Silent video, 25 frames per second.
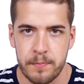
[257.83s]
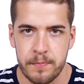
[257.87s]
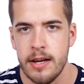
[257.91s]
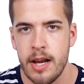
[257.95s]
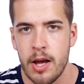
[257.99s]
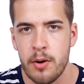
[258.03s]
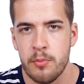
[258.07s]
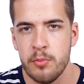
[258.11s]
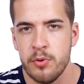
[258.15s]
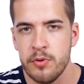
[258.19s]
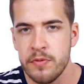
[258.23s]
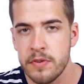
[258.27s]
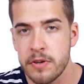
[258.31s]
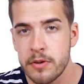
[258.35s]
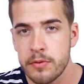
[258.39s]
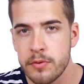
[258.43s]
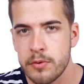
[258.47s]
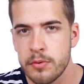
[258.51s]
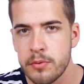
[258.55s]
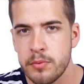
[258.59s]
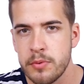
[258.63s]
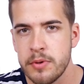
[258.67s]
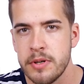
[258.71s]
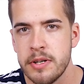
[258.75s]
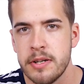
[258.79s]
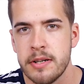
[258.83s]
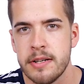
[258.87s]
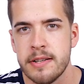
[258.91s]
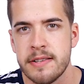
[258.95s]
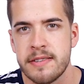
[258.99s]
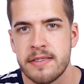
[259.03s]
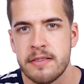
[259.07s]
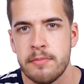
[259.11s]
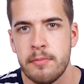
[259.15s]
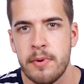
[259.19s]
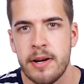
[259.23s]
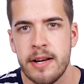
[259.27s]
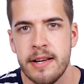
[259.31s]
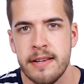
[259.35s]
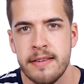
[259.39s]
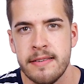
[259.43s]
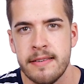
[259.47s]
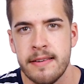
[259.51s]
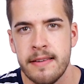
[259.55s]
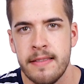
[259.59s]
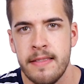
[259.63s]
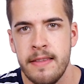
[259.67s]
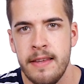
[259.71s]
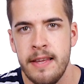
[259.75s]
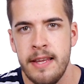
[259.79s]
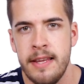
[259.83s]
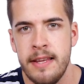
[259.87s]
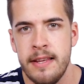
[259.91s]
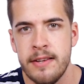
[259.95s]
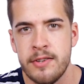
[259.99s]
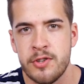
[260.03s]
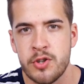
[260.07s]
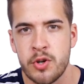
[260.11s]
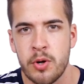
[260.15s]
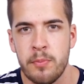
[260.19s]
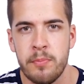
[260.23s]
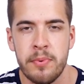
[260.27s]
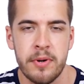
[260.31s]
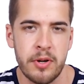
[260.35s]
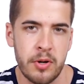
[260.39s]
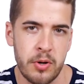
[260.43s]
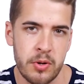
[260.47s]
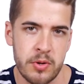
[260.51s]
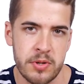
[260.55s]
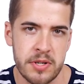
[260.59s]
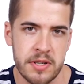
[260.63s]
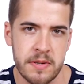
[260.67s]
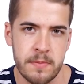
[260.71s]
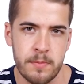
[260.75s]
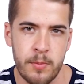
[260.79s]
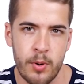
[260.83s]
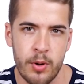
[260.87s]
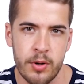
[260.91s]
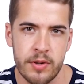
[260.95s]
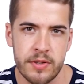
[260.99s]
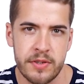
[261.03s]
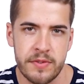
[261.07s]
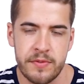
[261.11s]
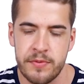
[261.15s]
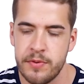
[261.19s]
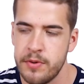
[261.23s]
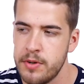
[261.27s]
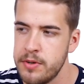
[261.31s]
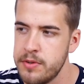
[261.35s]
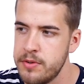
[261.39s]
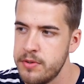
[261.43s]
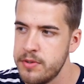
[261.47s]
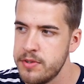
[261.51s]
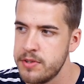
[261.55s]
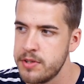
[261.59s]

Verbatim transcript: Now, moving forward, we're going to customize the top content box further.